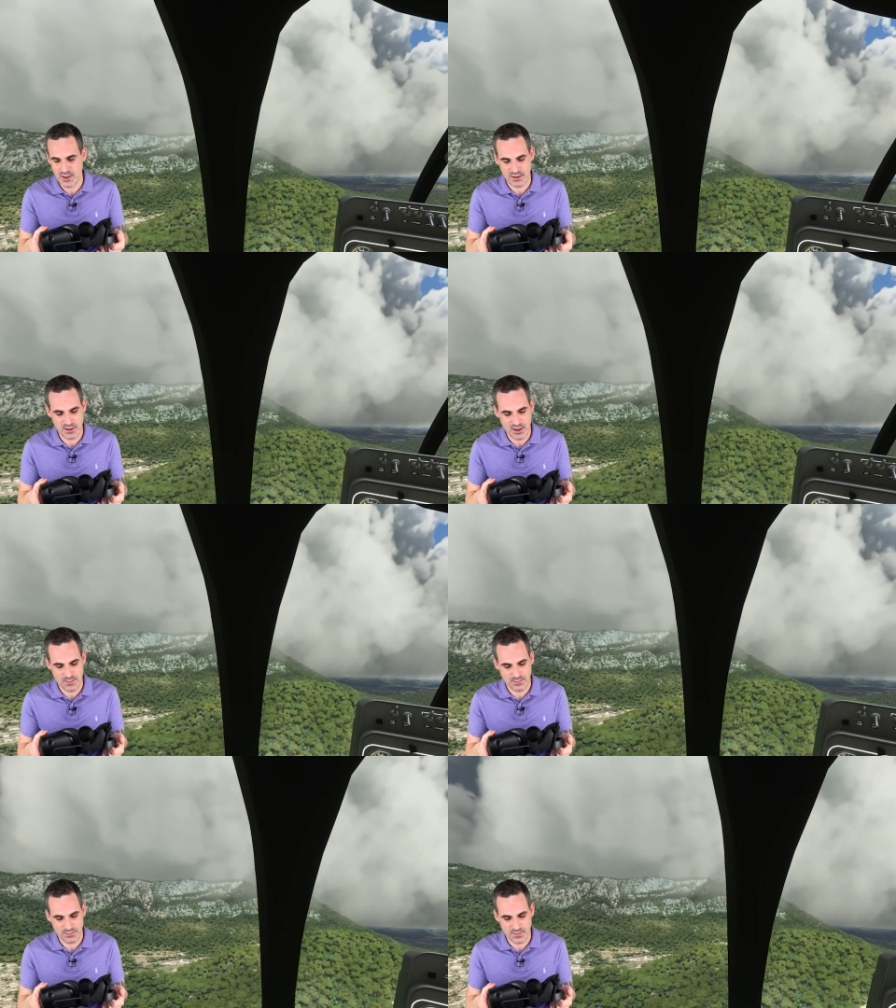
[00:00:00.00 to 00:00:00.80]
is
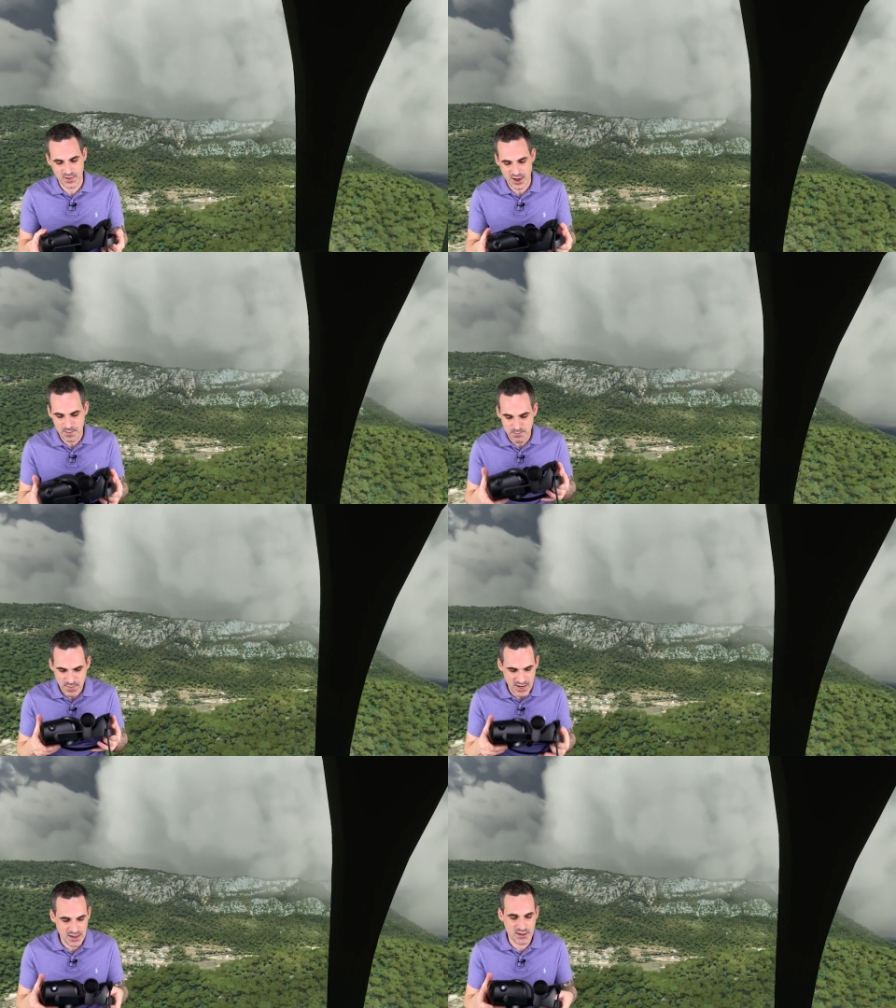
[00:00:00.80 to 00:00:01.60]

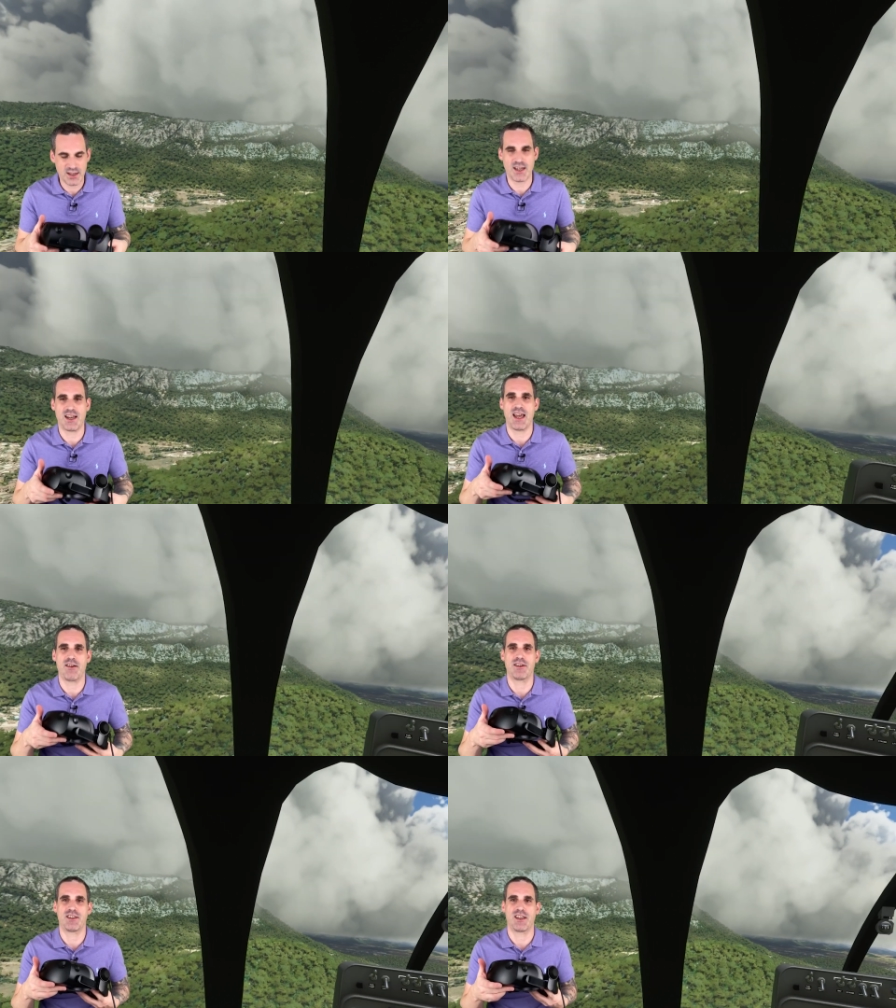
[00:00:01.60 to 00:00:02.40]
amazing
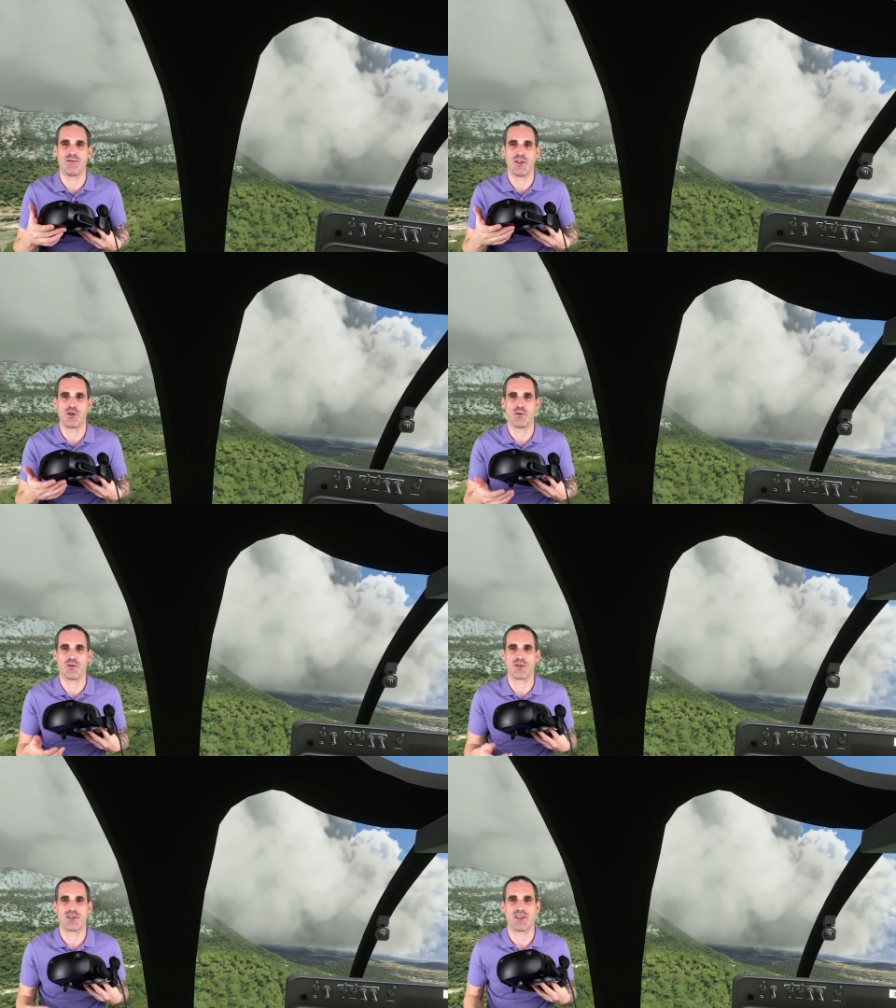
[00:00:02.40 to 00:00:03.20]
clarity and
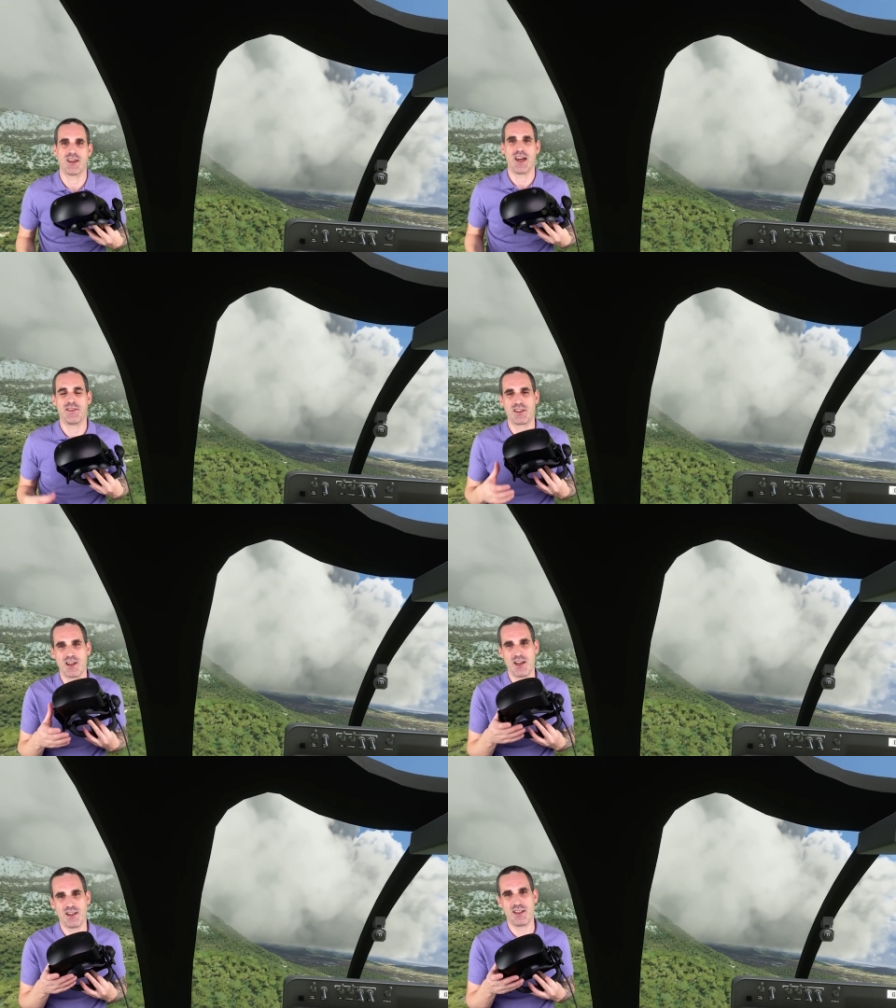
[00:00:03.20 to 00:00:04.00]
visuals and the
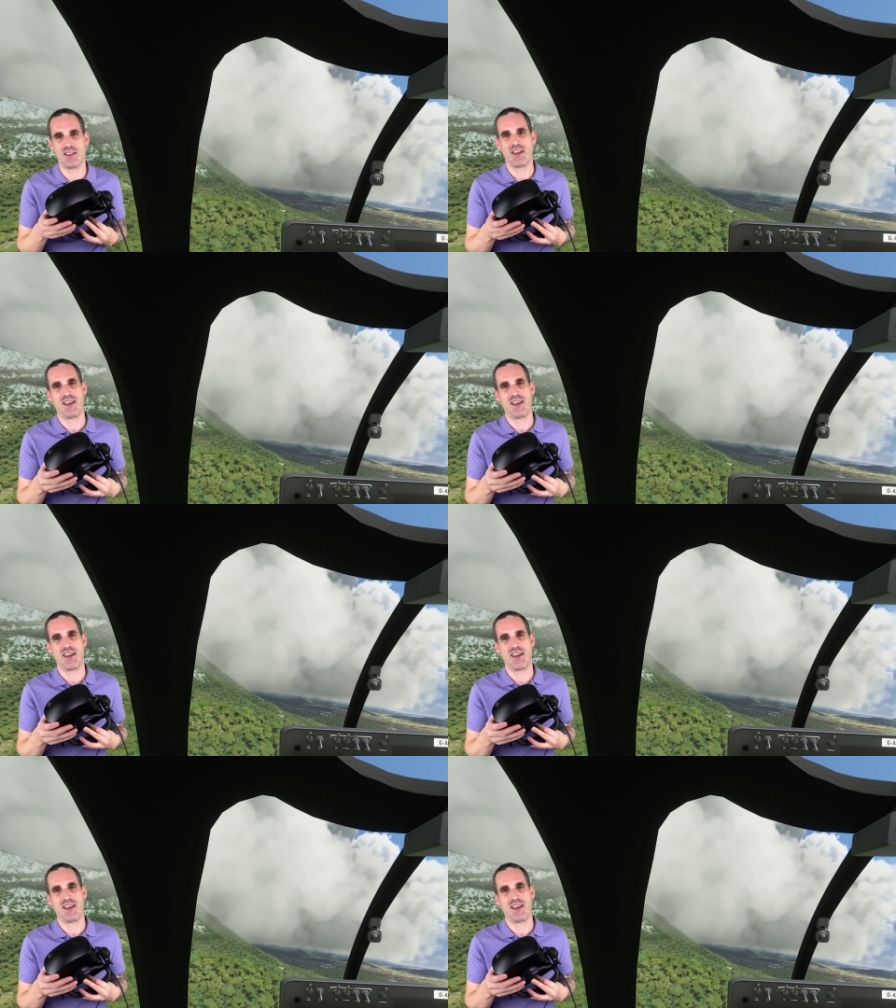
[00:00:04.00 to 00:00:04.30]
color.